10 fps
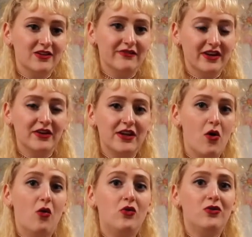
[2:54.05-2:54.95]
very
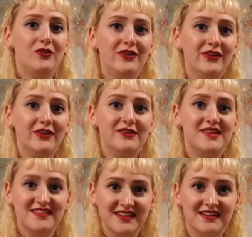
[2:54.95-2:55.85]
old
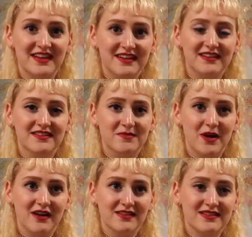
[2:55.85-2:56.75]
designated
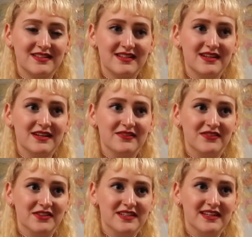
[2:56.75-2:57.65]
spots
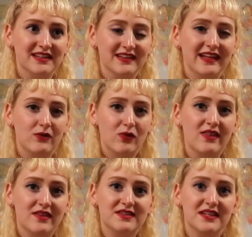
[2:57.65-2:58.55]
for sitting, like
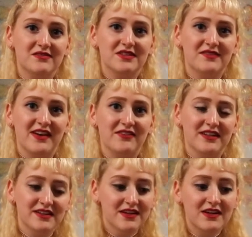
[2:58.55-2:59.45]
when the city was founded.